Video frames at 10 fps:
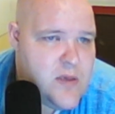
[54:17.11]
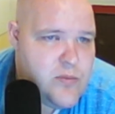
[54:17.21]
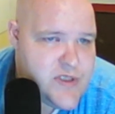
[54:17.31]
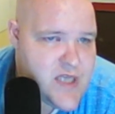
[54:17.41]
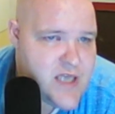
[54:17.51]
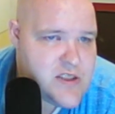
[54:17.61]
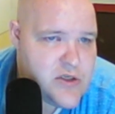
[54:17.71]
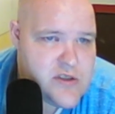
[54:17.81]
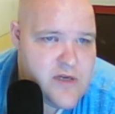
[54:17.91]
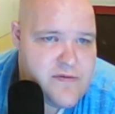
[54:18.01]
please ask
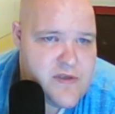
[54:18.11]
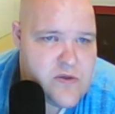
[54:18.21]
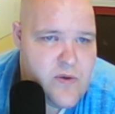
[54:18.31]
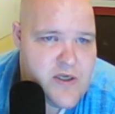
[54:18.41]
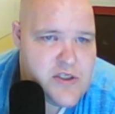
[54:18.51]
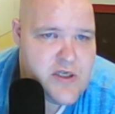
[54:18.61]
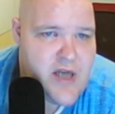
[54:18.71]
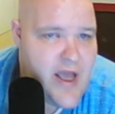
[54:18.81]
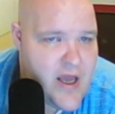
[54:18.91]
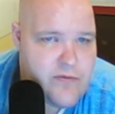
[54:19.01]
yourself this question
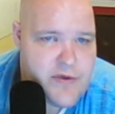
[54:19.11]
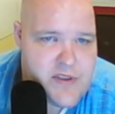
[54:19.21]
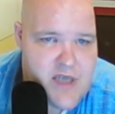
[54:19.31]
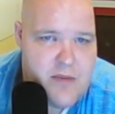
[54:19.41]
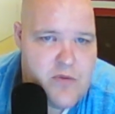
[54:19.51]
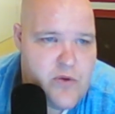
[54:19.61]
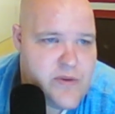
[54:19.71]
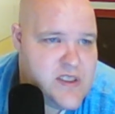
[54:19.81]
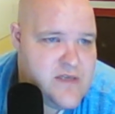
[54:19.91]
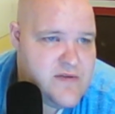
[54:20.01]
every time you
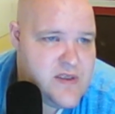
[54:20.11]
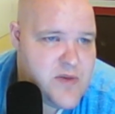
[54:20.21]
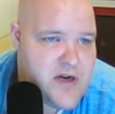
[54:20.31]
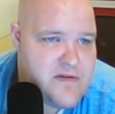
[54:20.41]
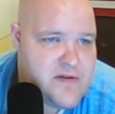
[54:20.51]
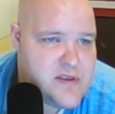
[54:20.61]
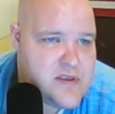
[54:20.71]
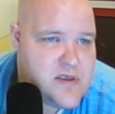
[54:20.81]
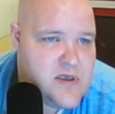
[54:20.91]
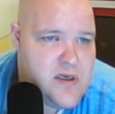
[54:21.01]
receive these benefits.